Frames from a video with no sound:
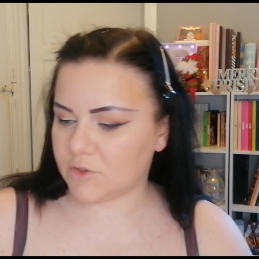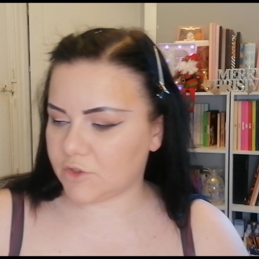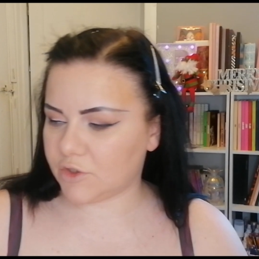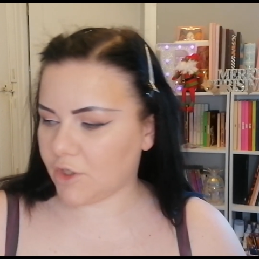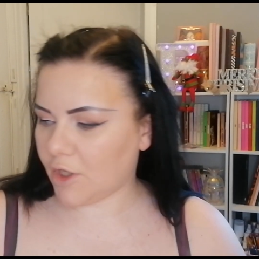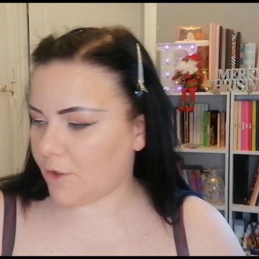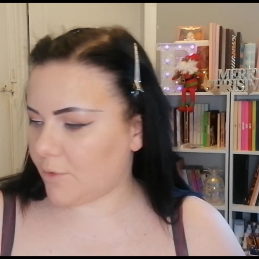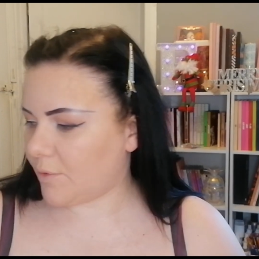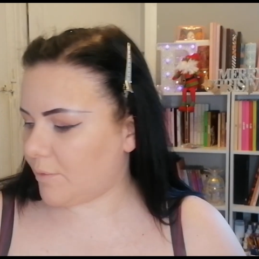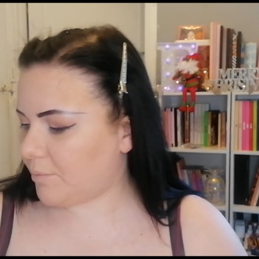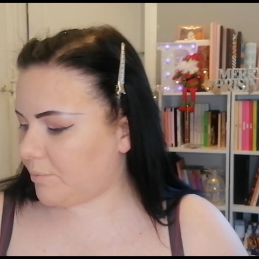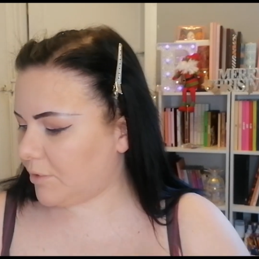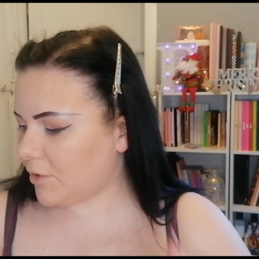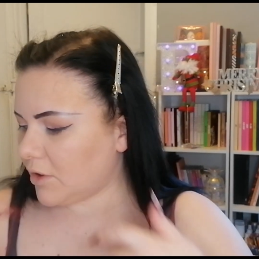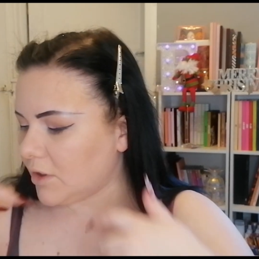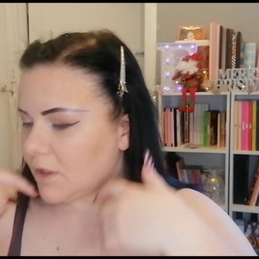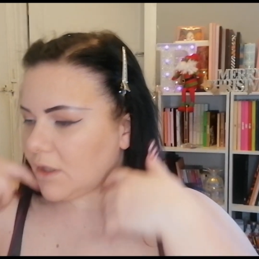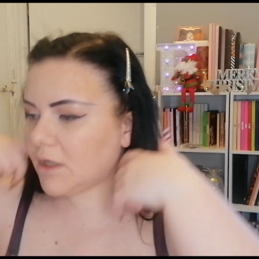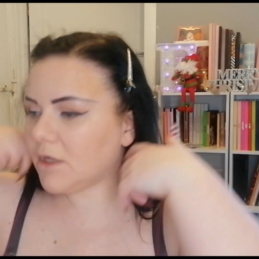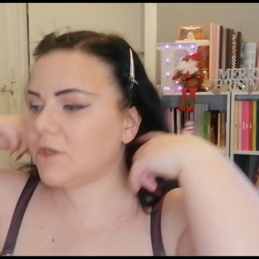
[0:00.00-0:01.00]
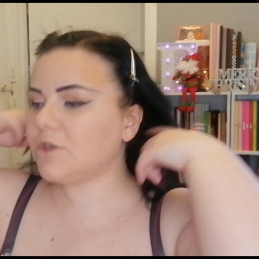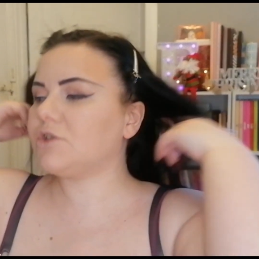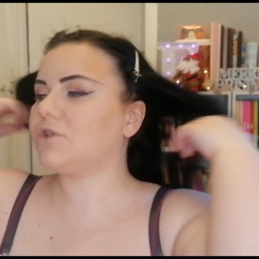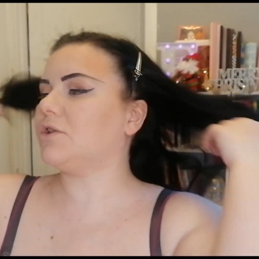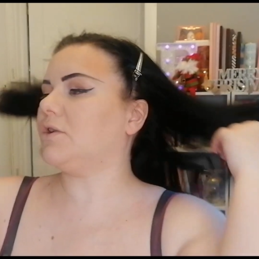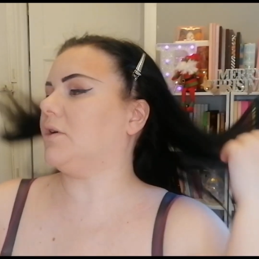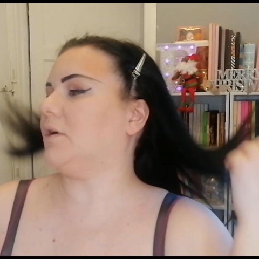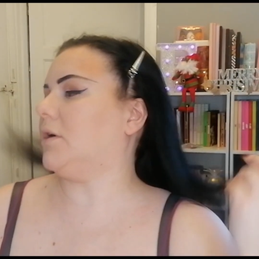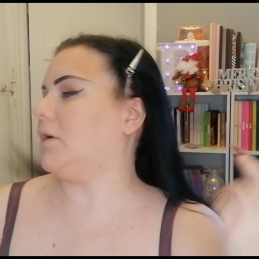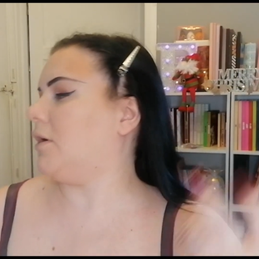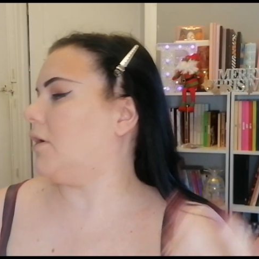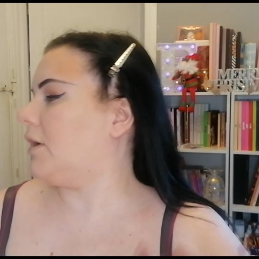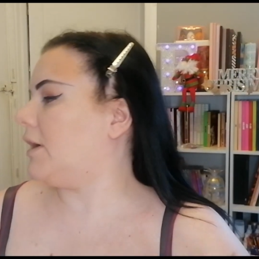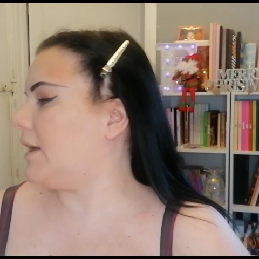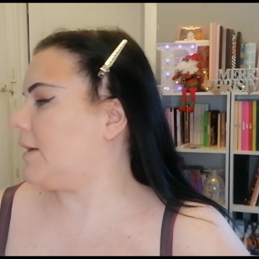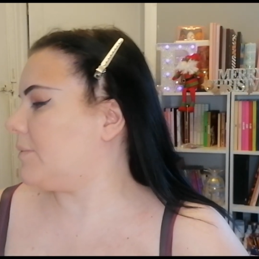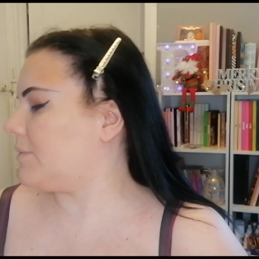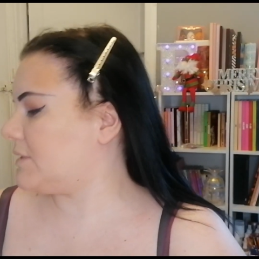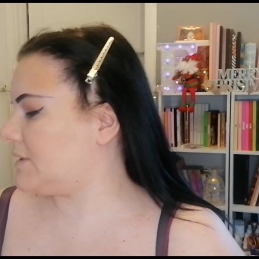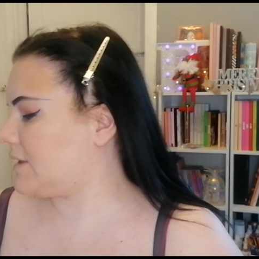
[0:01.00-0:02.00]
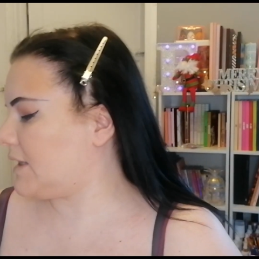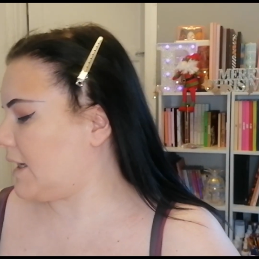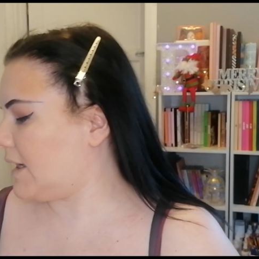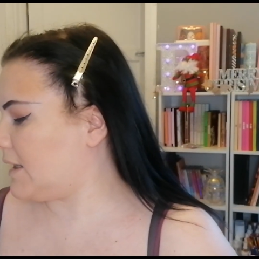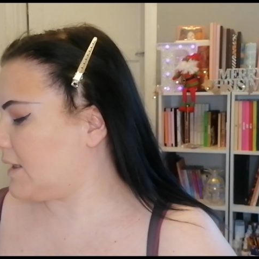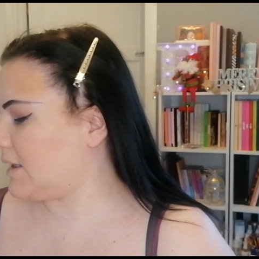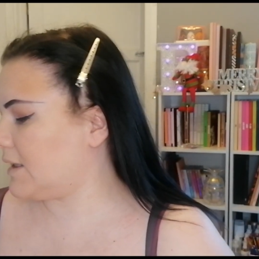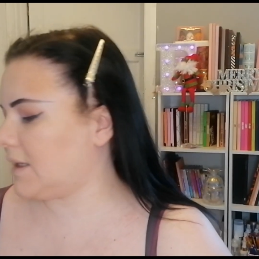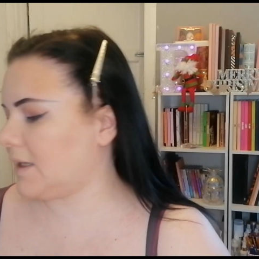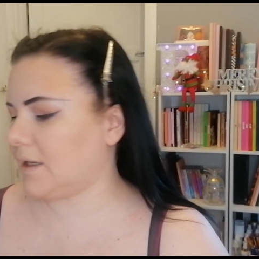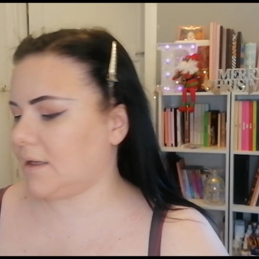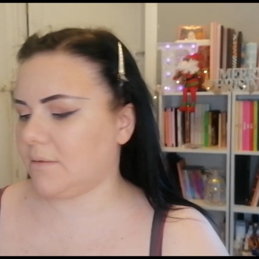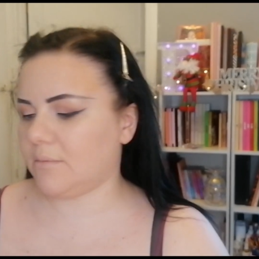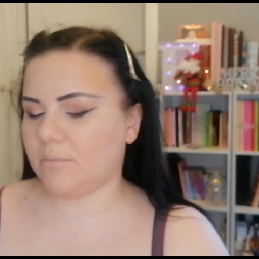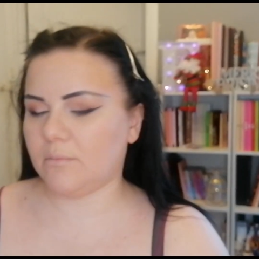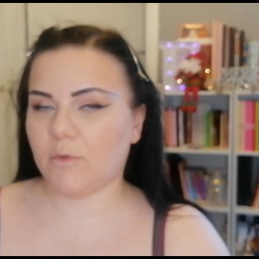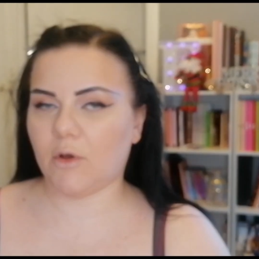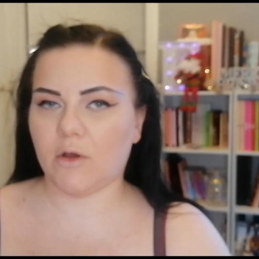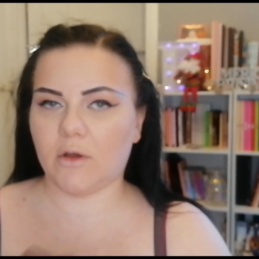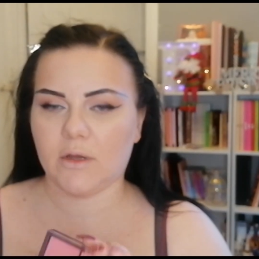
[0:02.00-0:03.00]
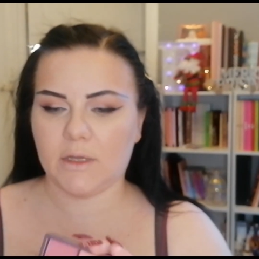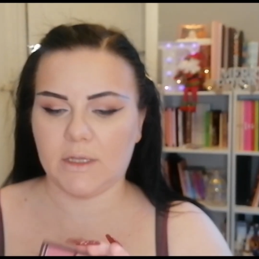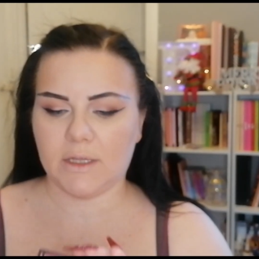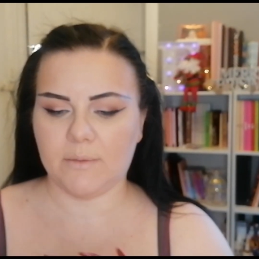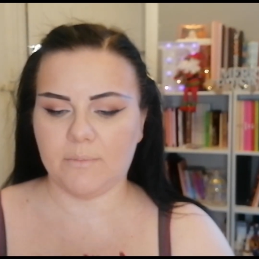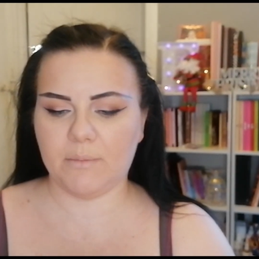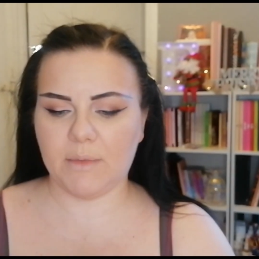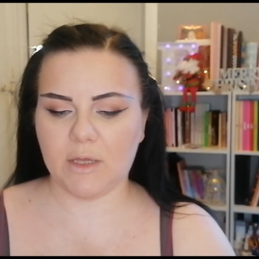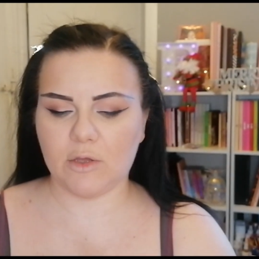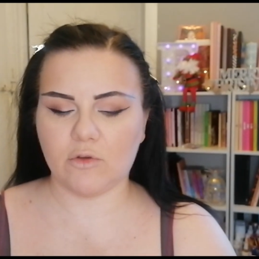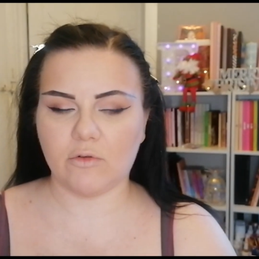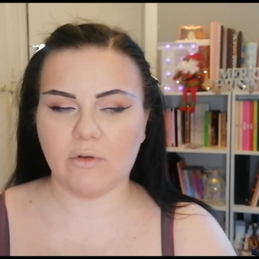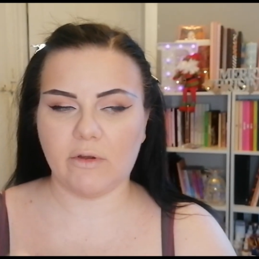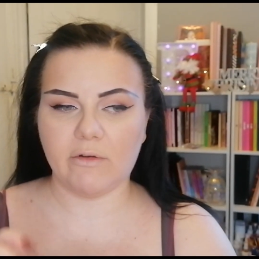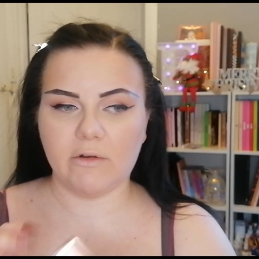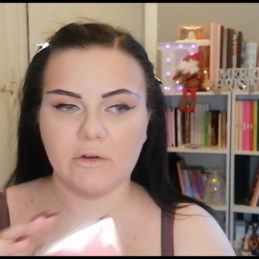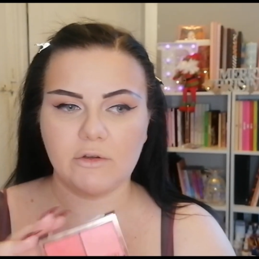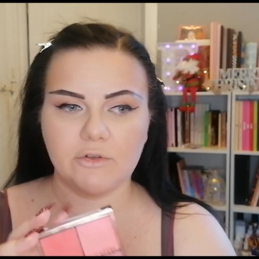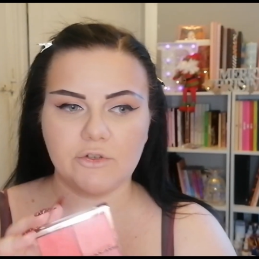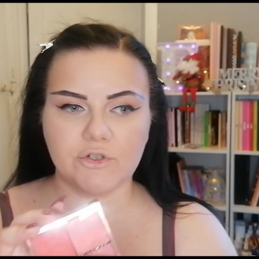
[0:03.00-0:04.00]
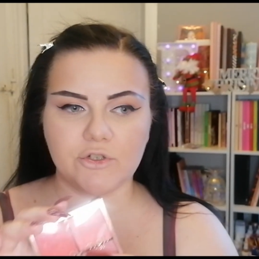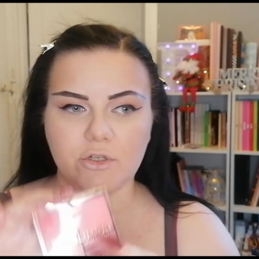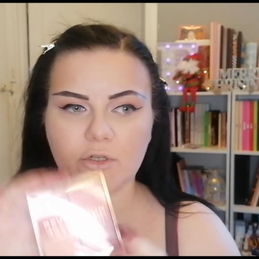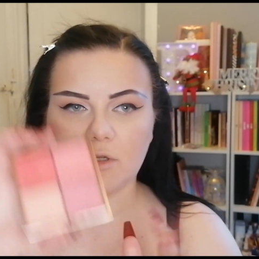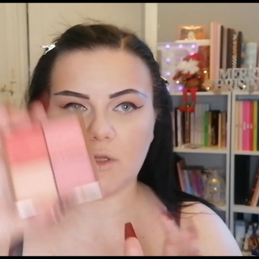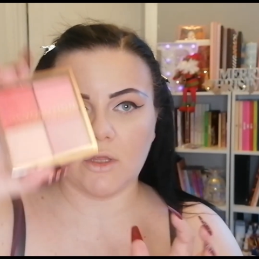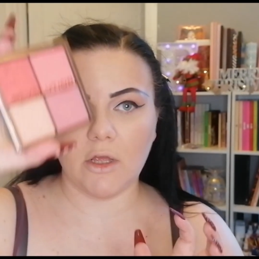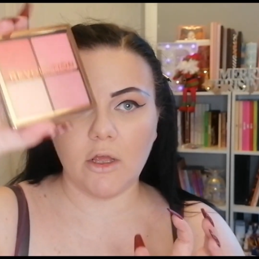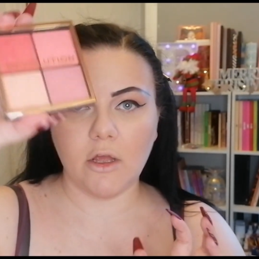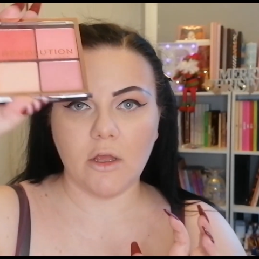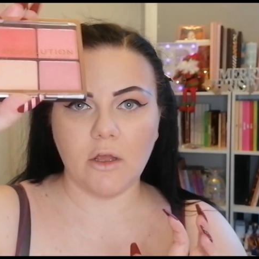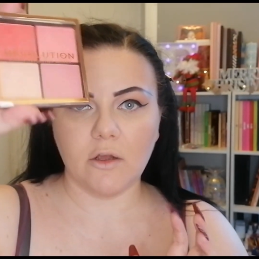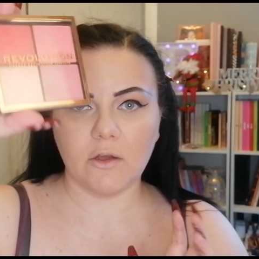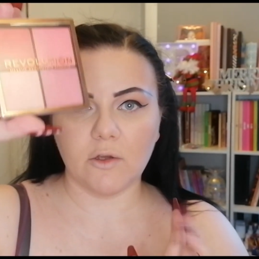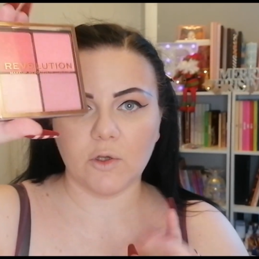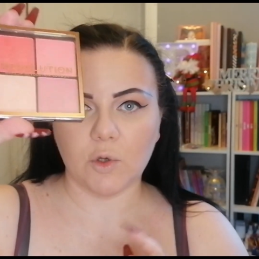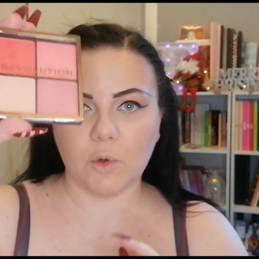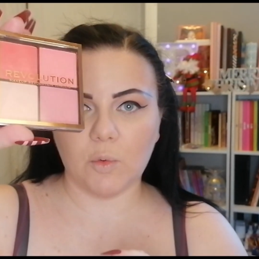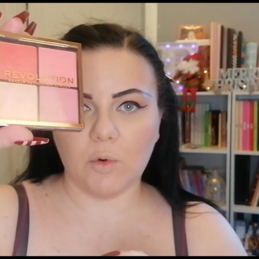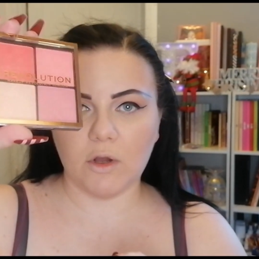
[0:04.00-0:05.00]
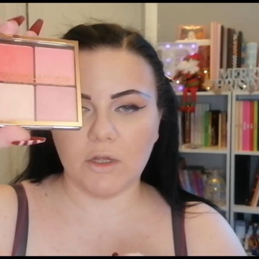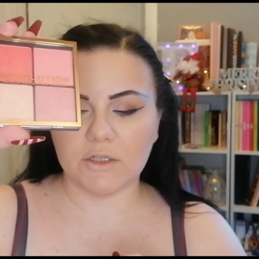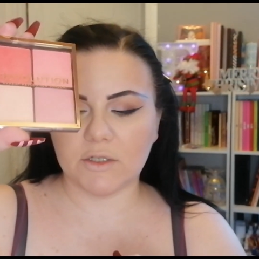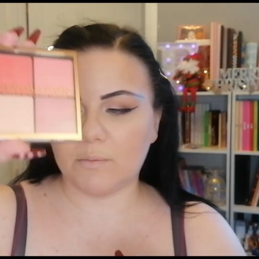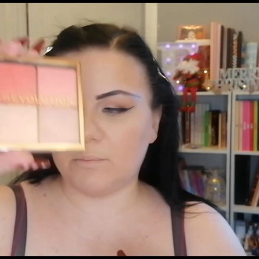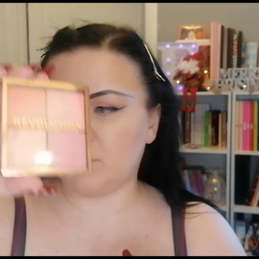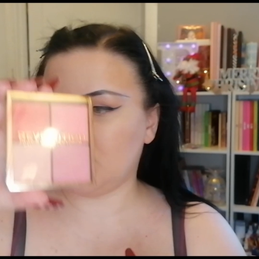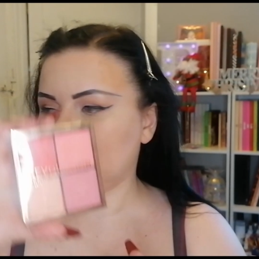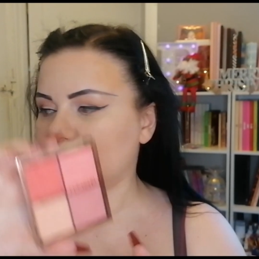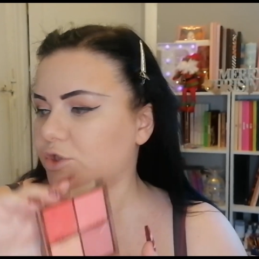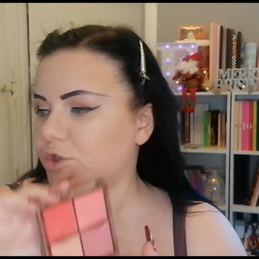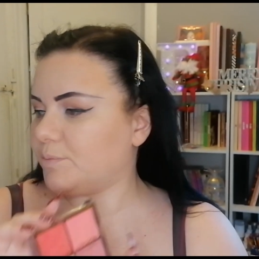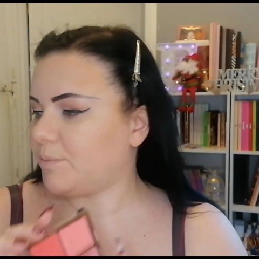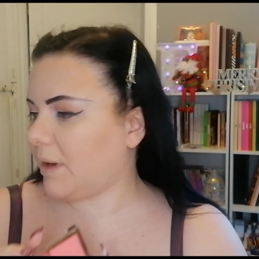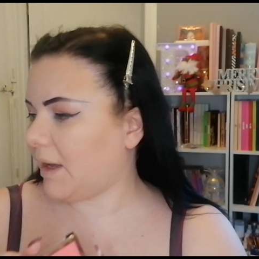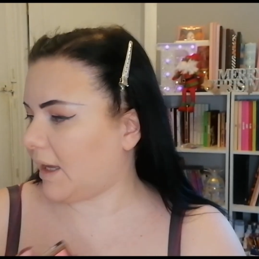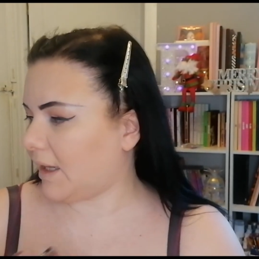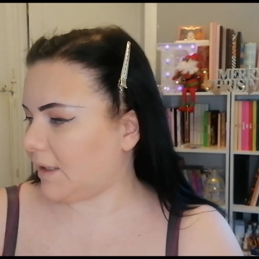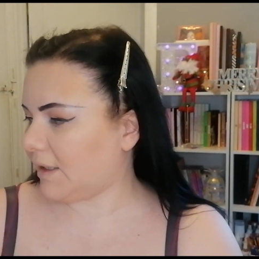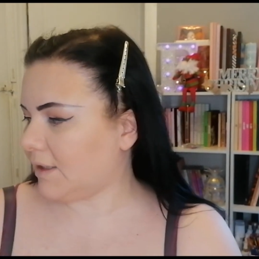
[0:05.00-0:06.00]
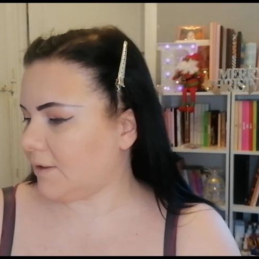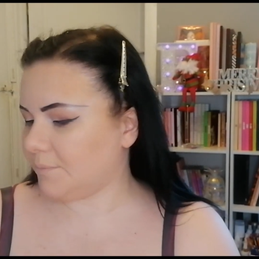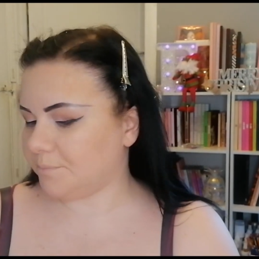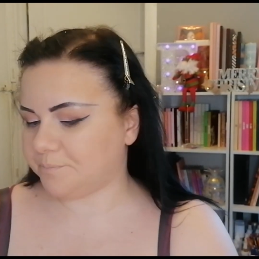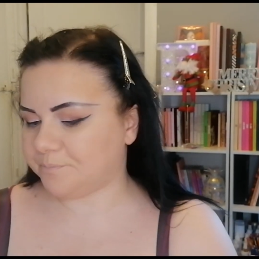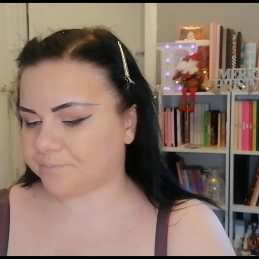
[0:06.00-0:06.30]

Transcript: So blush, I am taking my Makeup Revolution Quad Blush Palette,